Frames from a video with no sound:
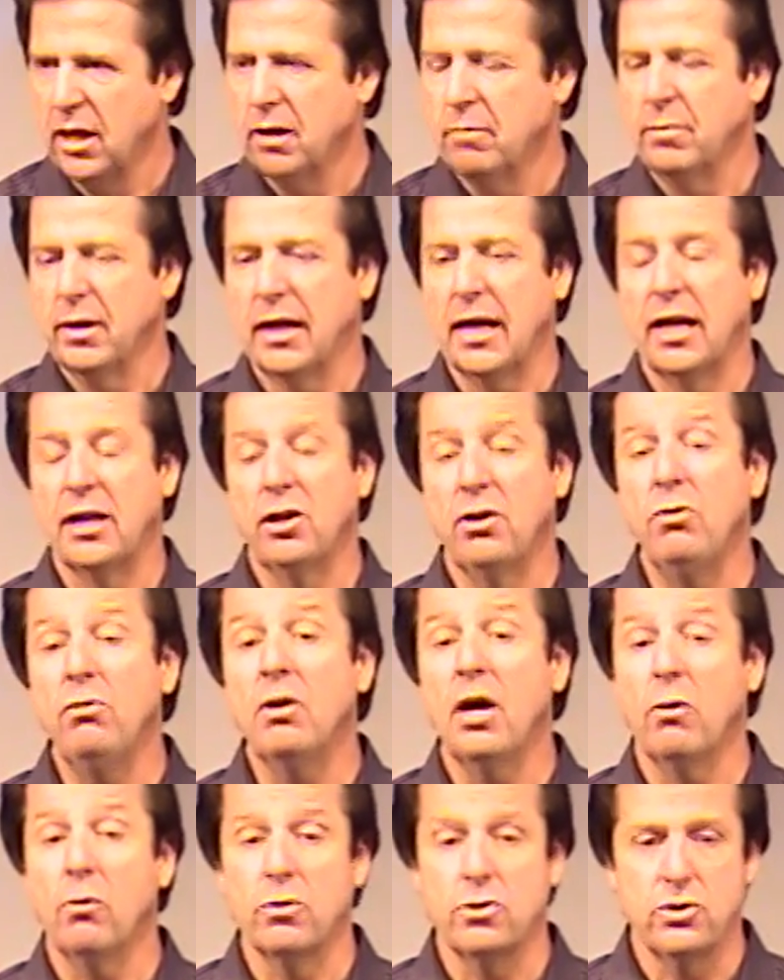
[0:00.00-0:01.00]
But I do
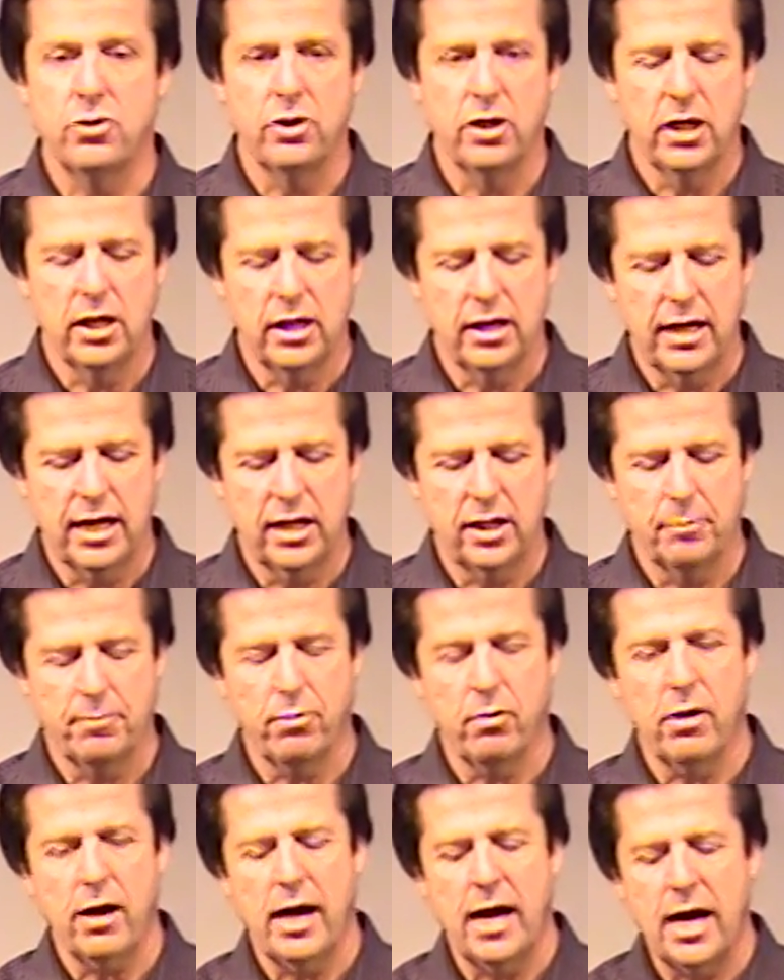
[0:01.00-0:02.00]
not want you to get it out of the
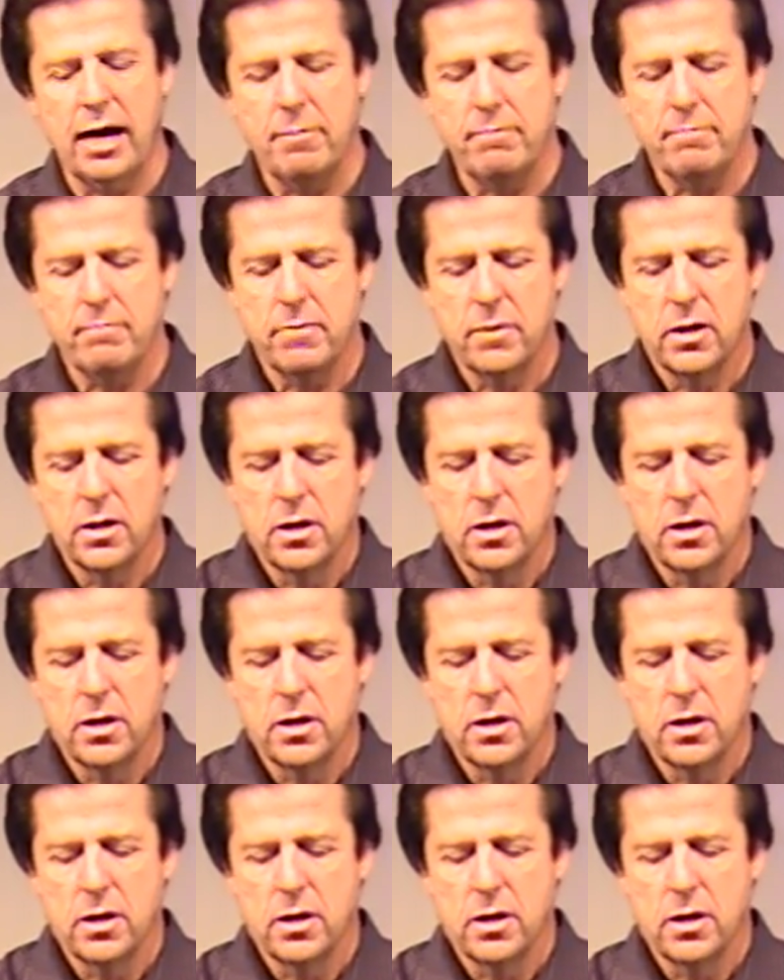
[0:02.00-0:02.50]
prime